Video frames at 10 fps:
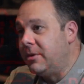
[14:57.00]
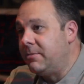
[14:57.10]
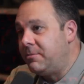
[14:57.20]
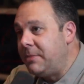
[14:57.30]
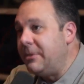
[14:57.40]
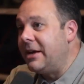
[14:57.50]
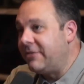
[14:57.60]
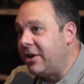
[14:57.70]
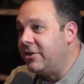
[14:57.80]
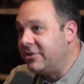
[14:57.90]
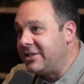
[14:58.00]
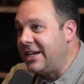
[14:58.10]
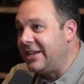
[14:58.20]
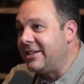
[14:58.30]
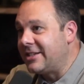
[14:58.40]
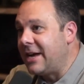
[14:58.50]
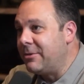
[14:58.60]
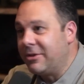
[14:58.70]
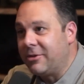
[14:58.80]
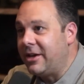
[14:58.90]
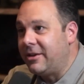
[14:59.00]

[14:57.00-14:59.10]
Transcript: but people have to understand the cyber threat.